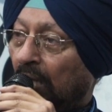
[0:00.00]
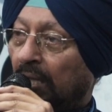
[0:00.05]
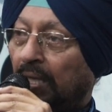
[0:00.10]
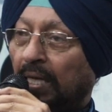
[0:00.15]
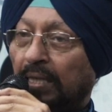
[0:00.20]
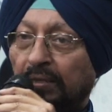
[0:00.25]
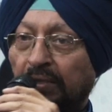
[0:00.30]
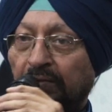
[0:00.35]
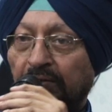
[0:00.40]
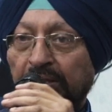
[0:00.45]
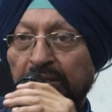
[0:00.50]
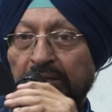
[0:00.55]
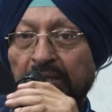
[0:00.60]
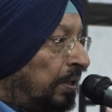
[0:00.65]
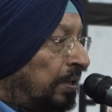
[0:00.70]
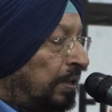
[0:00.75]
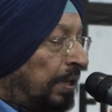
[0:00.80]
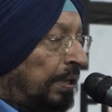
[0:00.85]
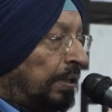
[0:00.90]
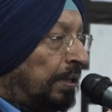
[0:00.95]
And as I
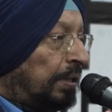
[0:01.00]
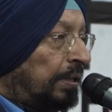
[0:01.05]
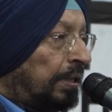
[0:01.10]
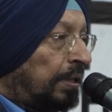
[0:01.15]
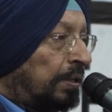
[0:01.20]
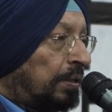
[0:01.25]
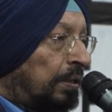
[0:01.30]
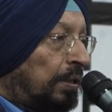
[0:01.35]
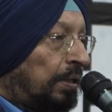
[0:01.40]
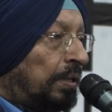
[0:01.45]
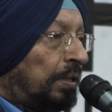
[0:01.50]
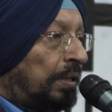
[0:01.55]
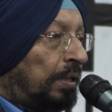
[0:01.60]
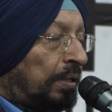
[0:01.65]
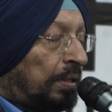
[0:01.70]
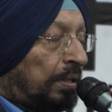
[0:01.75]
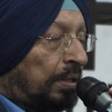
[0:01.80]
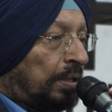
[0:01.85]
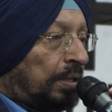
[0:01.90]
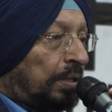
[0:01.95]
saying that
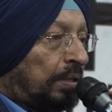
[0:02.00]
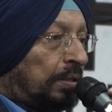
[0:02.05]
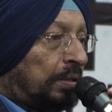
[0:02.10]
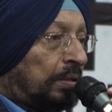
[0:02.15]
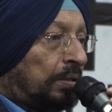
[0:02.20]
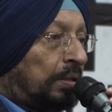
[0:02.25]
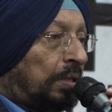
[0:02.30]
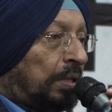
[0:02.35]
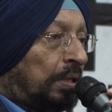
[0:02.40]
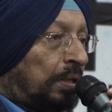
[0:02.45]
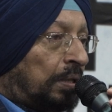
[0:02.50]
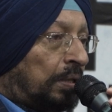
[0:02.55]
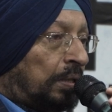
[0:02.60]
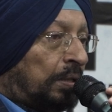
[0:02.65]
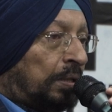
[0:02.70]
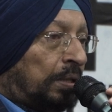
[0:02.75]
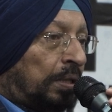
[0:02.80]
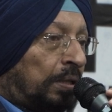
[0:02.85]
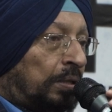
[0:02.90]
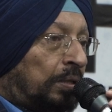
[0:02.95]
in
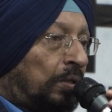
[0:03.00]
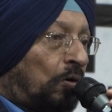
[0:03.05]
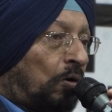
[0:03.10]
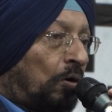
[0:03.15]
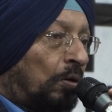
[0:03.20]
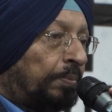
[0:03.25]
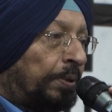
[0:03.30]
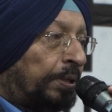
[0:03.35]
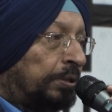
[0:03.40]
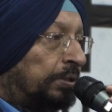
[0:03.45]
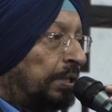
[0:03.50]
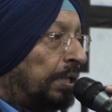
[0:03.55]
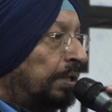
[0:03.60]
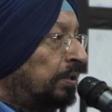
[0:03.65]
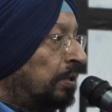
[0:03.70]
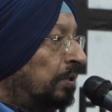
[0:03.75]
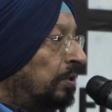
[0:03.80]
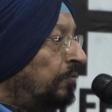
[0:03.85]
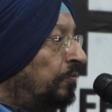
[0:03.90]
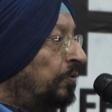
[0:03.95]
the corporate sector,
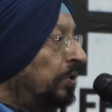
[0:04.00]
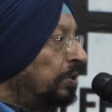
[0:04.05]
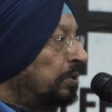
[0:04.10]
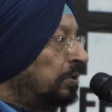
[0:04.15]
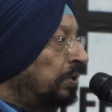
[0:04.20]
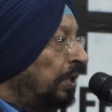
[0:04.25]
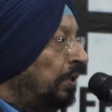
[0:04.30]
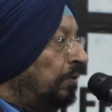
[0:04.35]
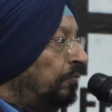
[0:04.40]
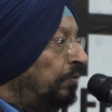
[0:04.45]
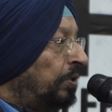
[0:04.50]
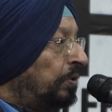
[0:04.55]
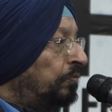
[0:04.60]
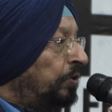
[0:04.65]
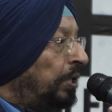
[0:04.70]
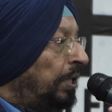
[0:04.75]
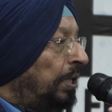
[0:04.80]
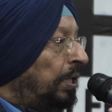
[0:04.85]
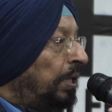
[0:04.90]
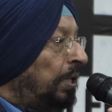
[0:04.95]
the first thing when
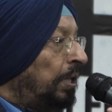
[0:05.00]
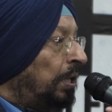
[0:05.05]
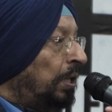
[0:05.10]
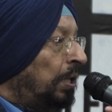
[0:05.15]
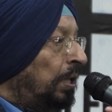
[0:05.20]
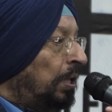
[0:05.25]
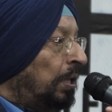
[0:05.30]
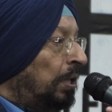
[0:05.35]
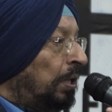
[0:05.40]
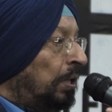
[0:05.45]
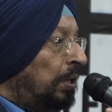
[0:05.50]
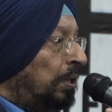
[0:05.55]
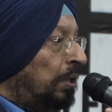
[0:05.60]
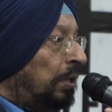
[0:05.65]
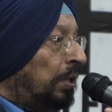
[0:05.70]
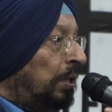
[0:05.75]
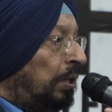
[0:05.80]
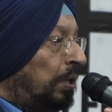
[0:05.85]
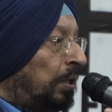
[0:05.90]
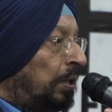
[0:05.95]
we
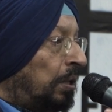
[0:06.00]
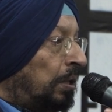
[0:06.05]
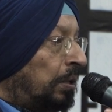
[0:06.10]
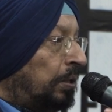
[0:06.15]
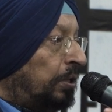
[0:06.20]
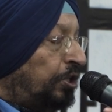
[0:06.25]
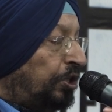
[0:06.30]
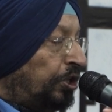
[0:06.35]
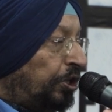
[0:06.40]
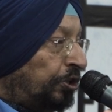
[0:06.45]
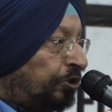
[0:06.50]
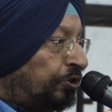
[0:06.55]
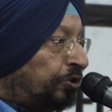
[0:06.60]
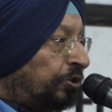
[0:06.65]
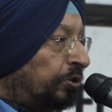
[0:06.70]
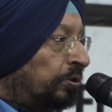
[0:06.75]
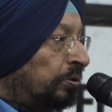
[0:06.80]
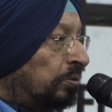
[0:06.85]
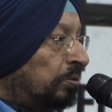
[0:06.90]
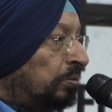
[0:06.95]

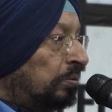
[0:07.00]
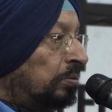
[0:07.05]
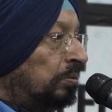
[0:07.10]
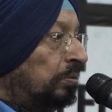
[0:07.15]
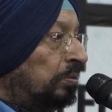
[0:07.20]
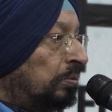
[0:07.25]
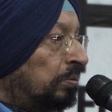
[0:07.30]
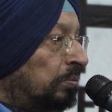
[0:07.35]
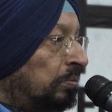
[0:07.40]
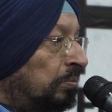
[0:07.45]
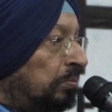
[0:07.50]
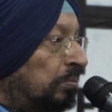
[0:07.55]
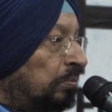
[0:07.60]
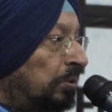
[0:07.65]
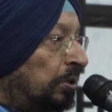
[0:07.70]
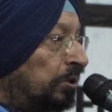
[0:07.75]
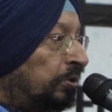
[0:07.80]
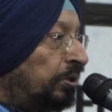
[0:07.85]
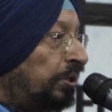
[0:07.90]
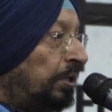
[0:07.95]
teach the
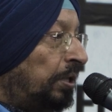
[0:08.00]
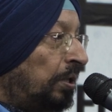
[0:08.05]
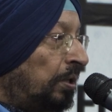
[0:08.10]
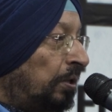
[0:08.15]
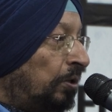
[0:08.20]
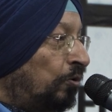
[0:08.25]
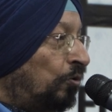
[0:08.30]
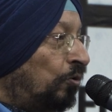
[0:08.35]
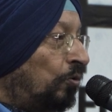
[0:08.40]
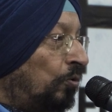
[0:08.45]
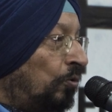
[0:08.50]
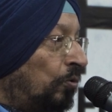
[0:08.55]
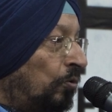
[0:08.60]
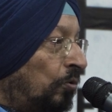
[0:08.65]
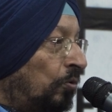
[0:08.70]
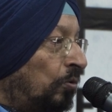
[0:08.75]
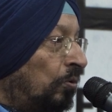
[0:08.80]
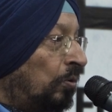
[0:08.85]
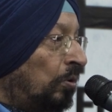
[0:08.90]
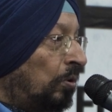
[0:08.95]
CEO
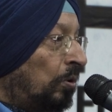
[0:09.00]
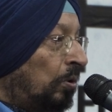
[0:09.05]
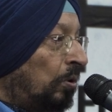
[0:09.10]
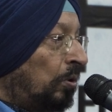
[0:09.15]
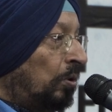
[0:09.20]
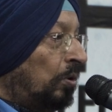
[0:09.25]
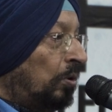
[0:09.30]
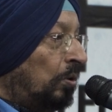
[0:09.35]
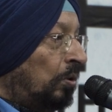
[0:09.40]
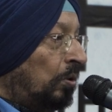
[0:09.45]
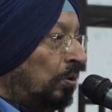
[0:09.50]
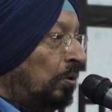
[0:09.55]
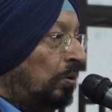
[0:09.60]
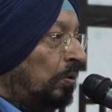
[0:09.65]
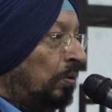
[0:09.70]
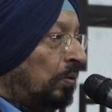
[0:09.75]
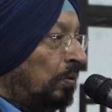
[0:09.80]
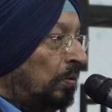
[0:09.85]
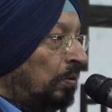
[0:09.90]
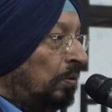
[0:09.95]

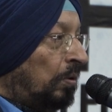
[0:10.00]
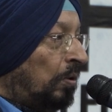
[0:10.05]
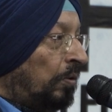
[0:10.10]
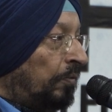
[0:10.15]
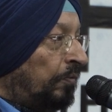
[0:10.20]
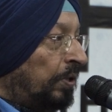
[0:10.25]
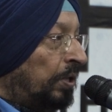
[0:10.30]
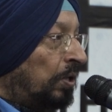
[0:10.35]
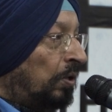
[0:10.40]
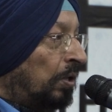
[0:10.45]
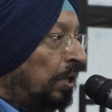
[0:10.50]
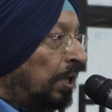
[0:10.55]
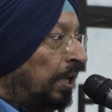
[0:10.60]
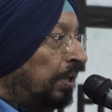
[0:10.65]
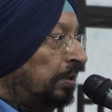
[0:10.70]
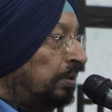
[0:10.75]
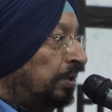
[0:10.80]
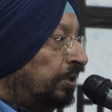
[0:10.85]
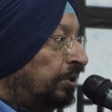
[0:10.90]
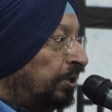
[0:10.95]
of an
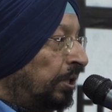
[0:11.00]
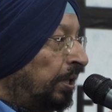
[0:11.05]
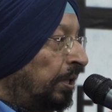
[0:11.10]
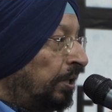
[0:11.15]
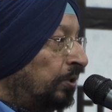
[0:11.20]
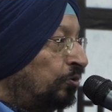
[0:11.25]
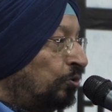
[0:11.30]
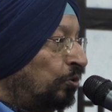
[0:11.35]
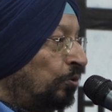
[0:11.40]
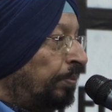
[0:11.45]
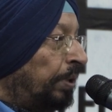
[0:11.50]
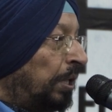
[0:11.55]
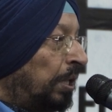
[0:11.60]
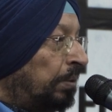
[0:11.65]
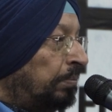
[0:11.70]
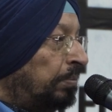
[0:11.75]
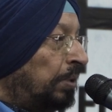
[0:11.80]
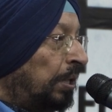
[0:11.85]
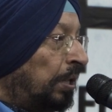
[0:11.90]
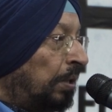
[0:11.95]
organization is to become
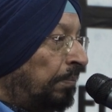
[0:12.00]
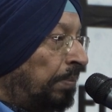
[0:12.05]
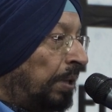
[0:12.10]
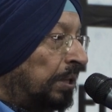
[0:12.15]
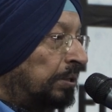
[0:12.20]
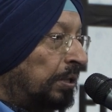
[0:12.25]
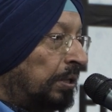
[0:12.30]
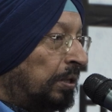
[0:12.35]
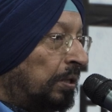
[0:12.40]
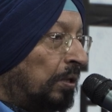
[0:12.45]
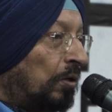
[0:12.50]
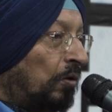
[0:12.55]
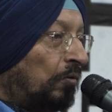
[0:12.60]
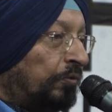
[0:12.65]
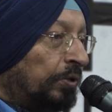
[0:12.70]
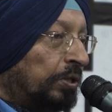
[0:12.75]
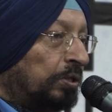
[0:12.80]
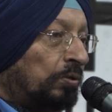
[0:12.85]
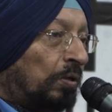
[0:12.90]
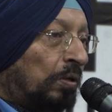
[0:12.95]
an ambassador of
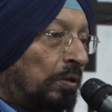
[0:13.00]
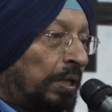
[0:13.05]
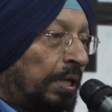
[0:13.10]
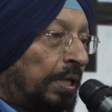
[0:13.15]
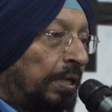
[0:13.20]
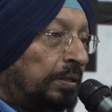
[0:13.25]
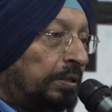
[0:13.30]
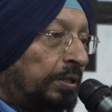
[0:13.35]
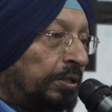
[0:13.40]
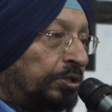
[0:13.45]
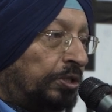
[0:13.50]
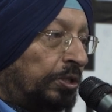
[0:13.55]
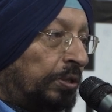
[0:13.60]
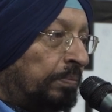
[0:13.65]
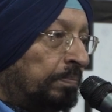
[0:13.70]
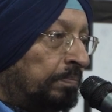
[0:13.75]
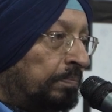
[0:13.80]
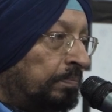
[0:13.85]
his organization.